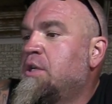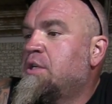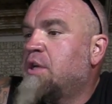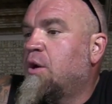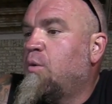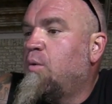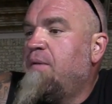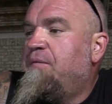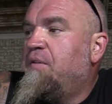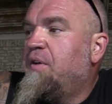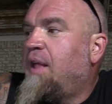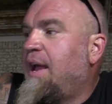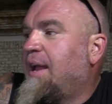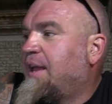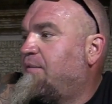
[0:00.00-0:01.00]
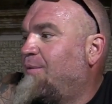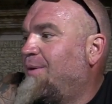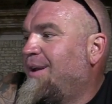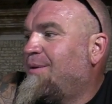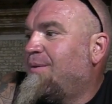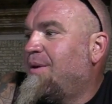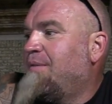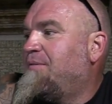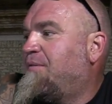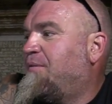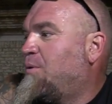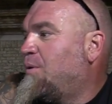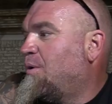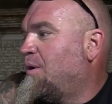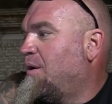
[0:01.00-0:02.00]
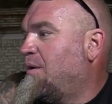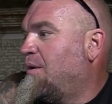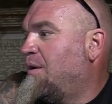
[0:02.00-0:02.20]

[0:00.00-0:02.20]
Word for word: So we feel like if we can run for